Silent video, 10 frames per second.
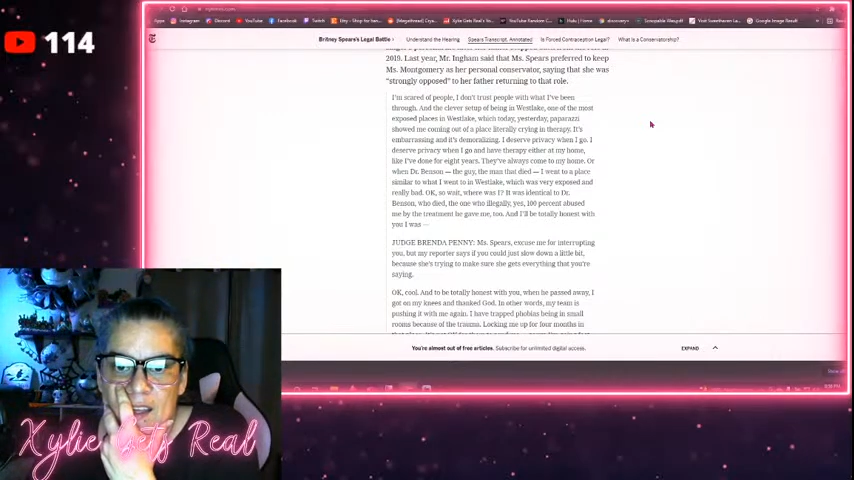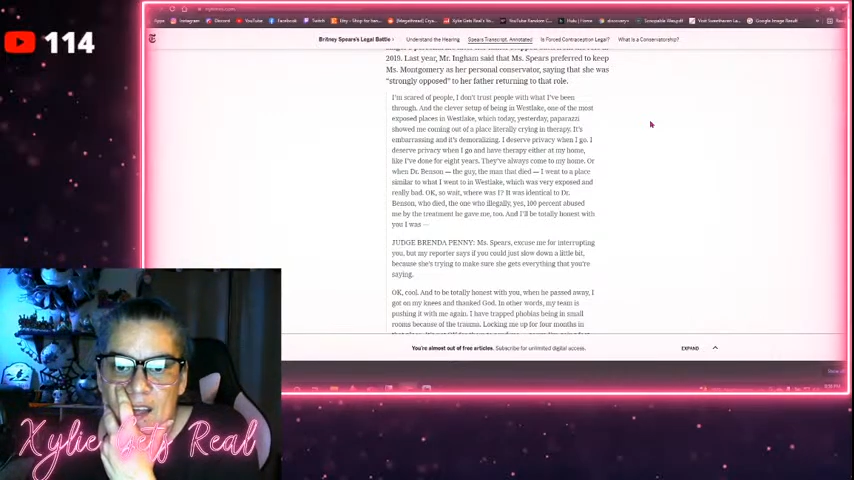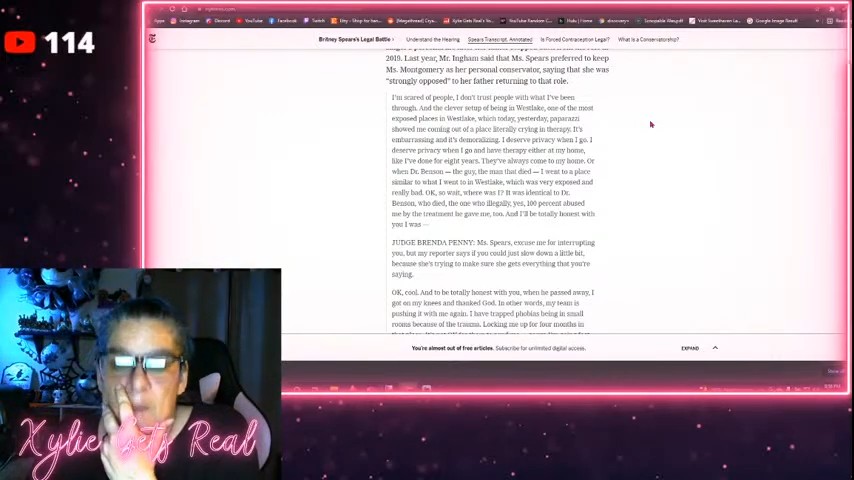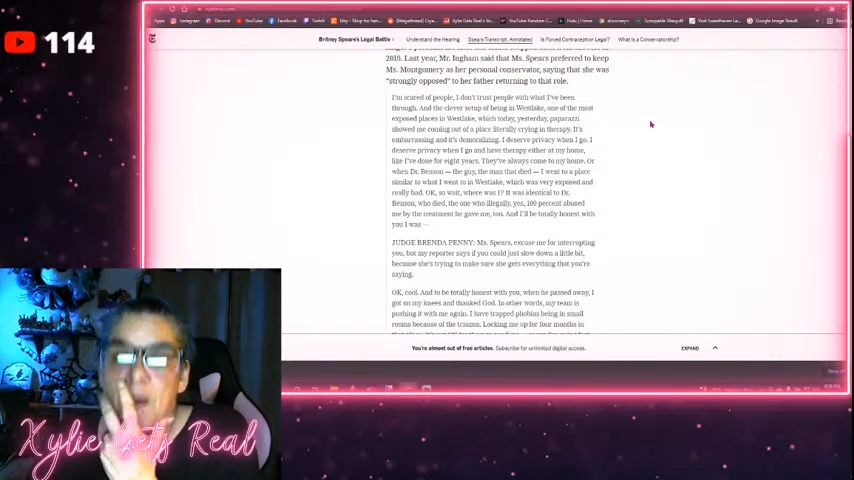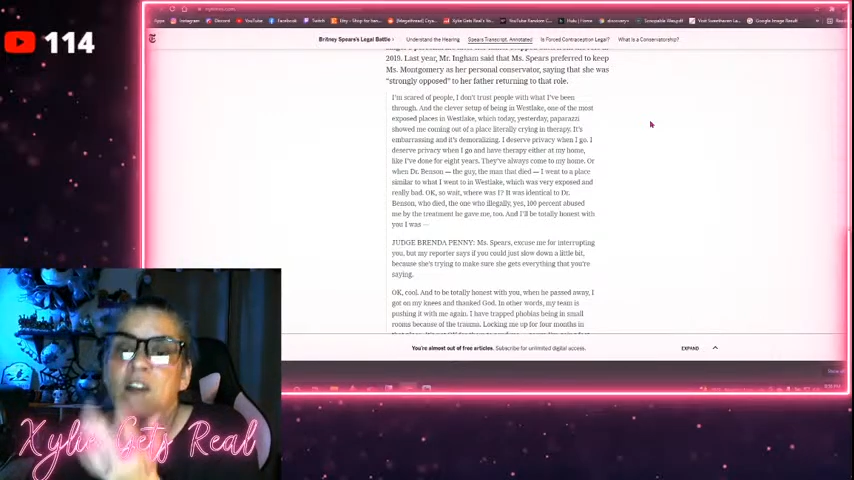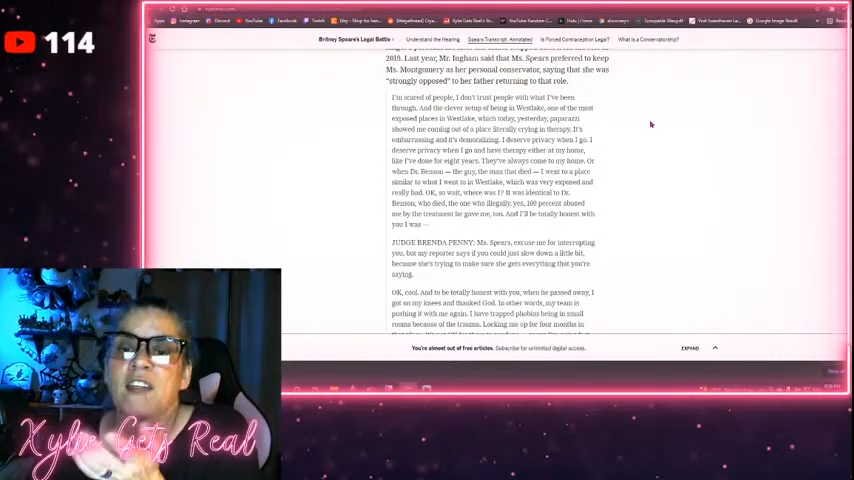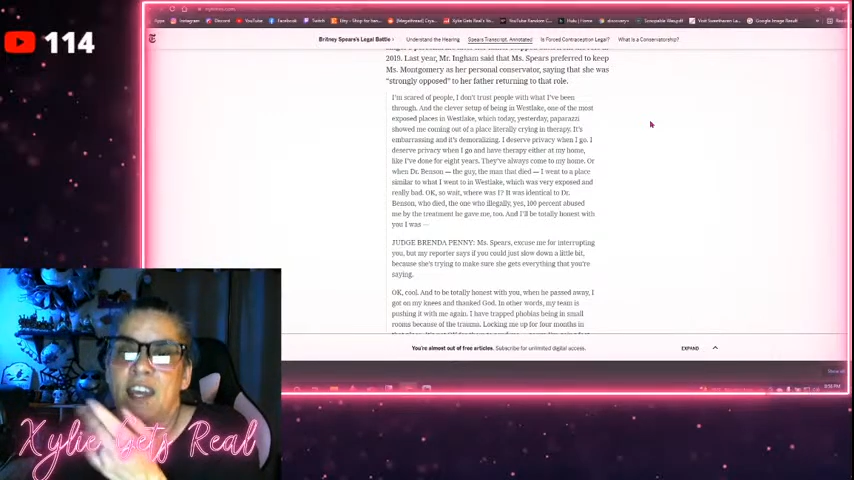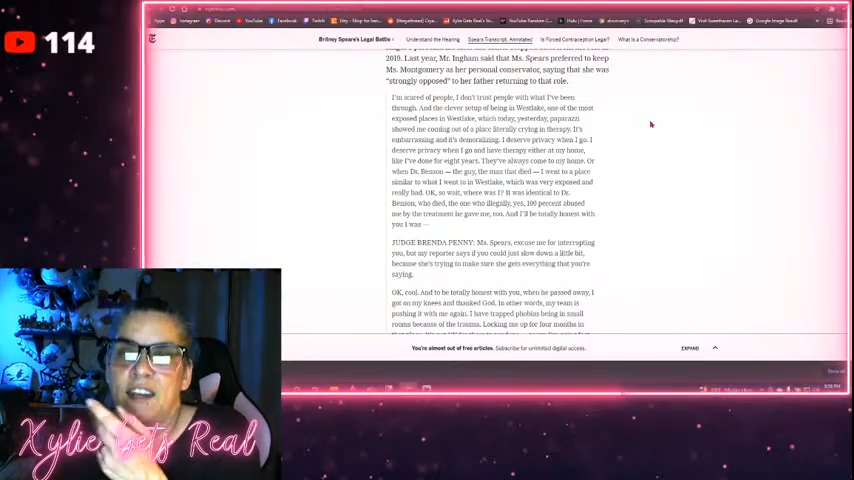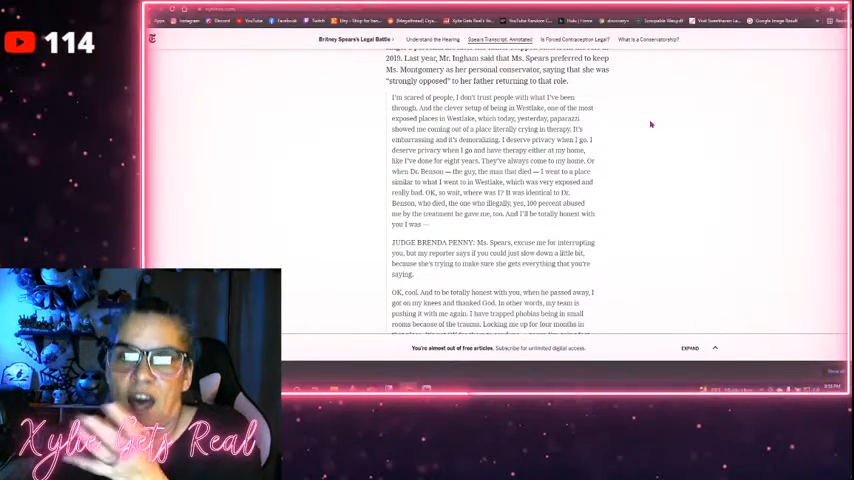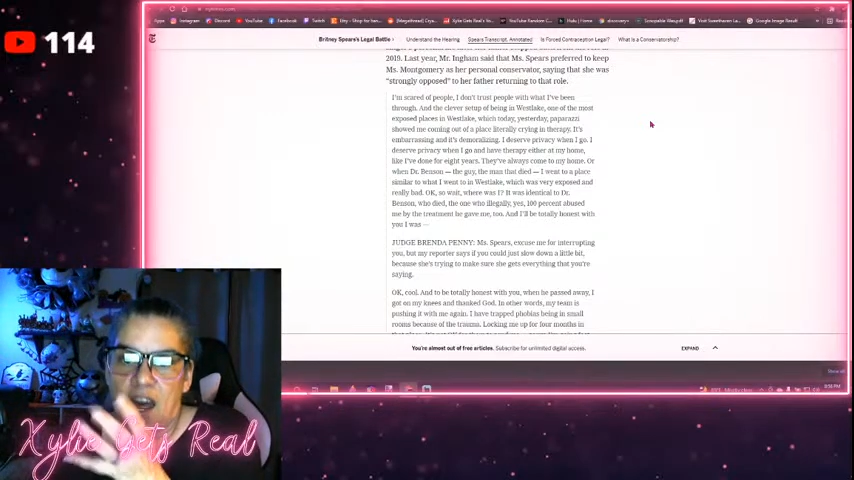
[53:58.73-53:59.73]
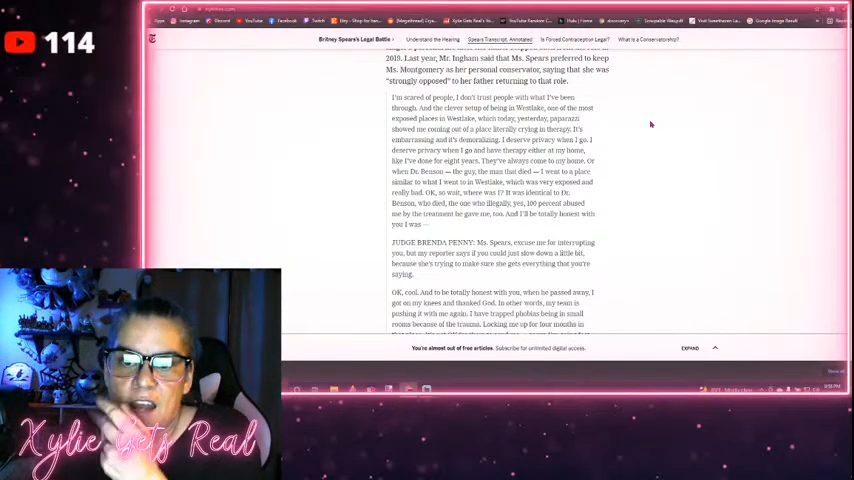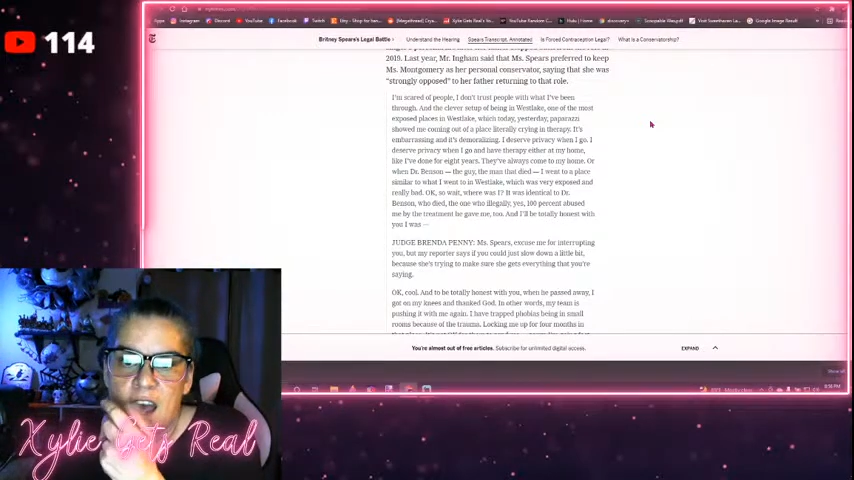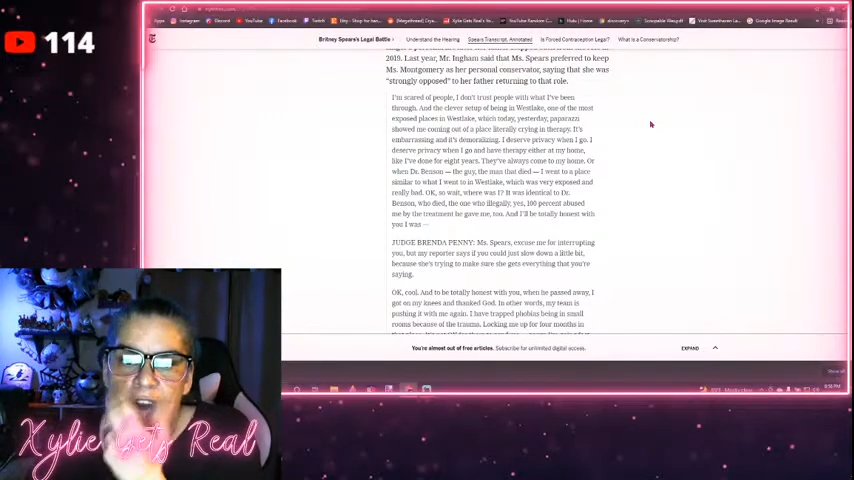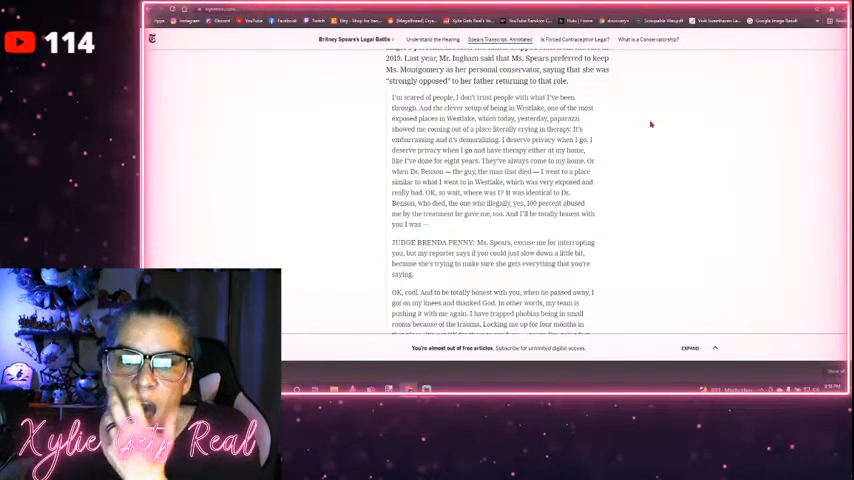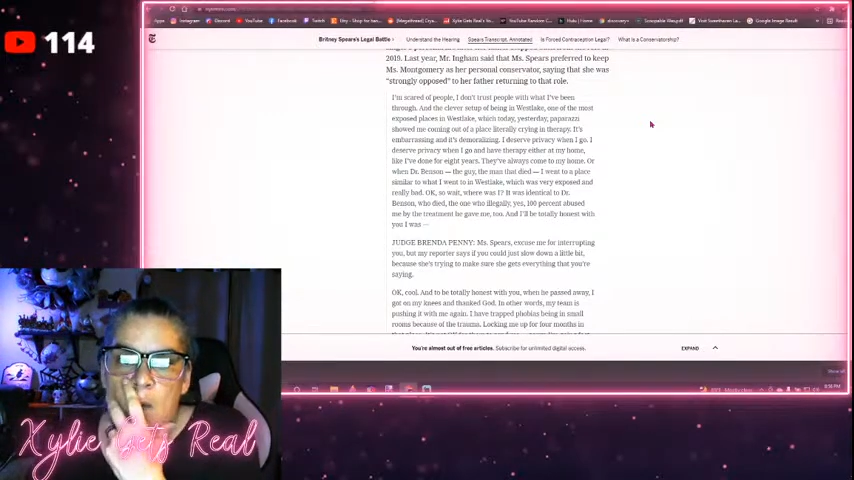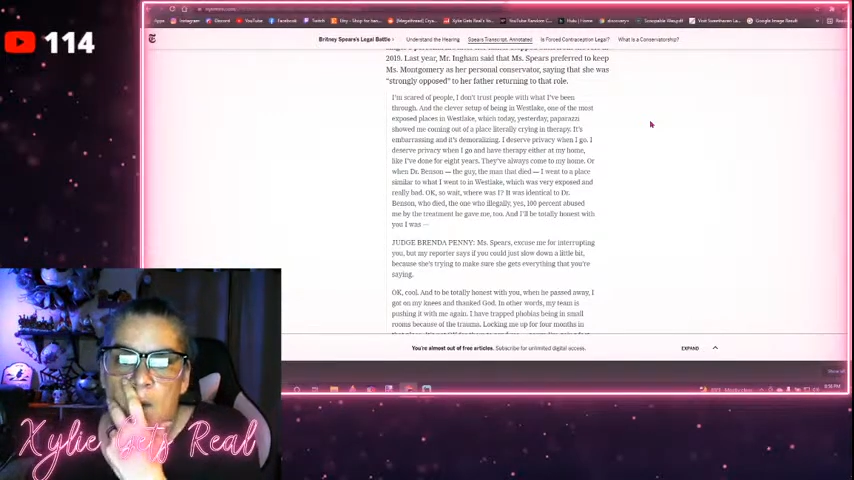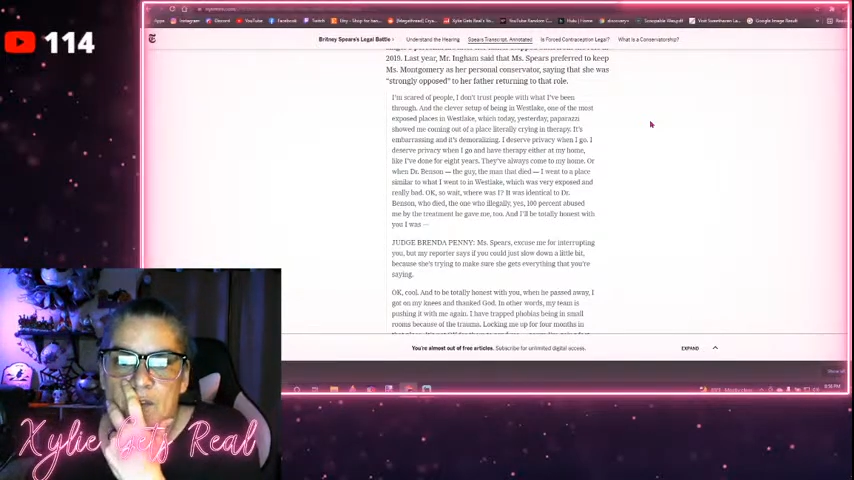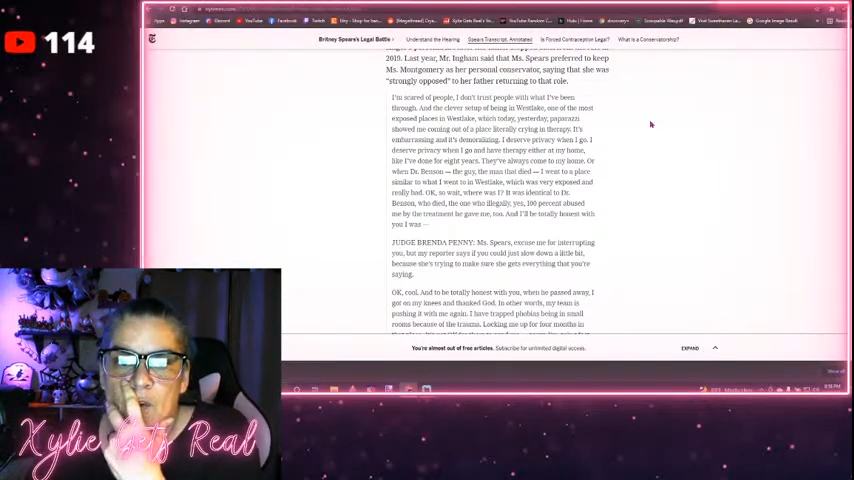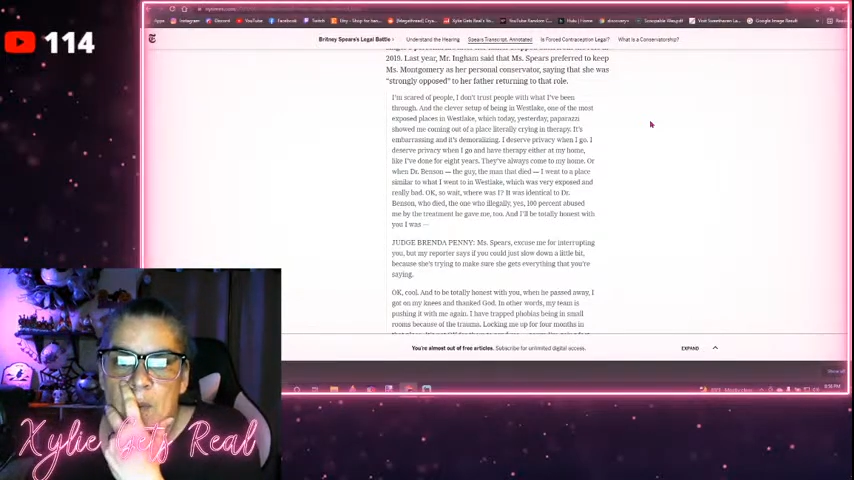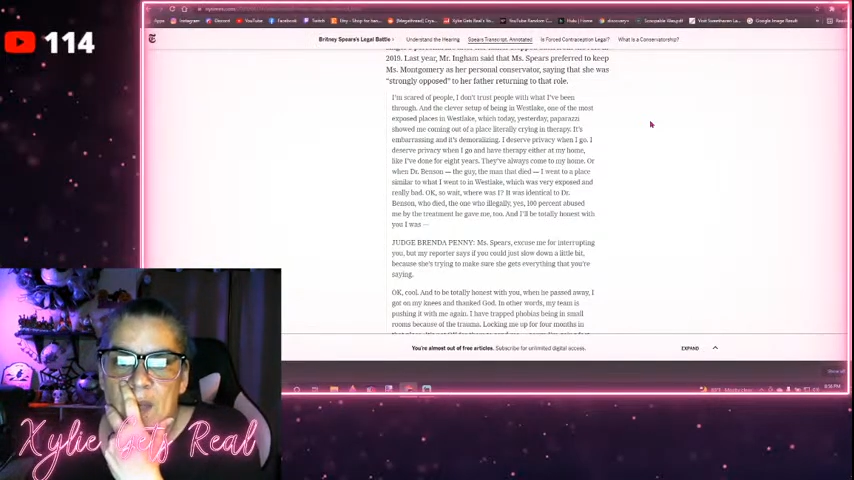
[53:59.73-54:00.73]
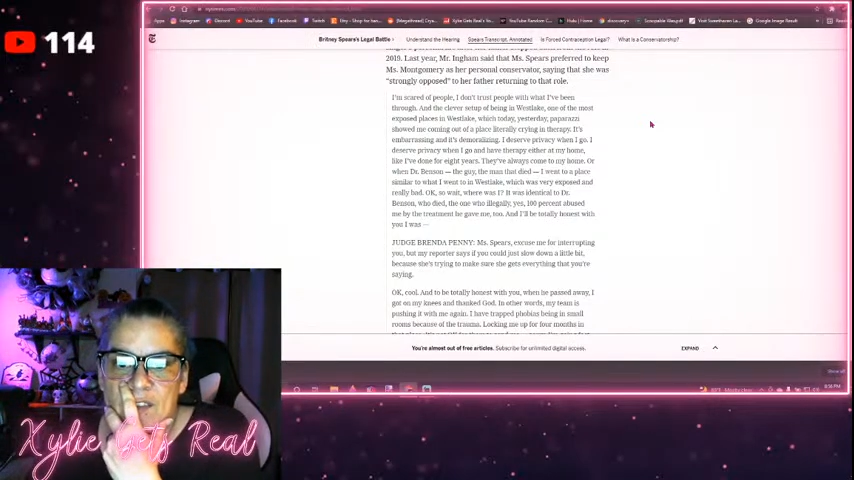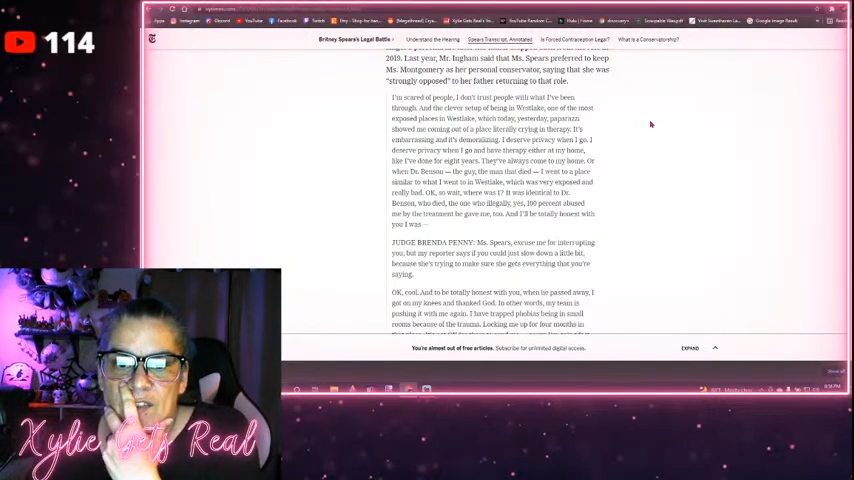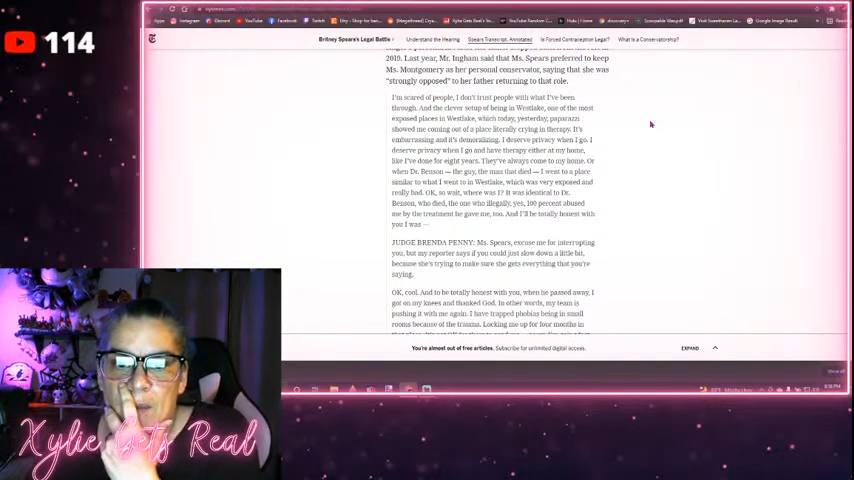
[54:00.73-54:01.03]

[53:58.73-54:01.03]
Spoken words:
apparently he died. I went to a place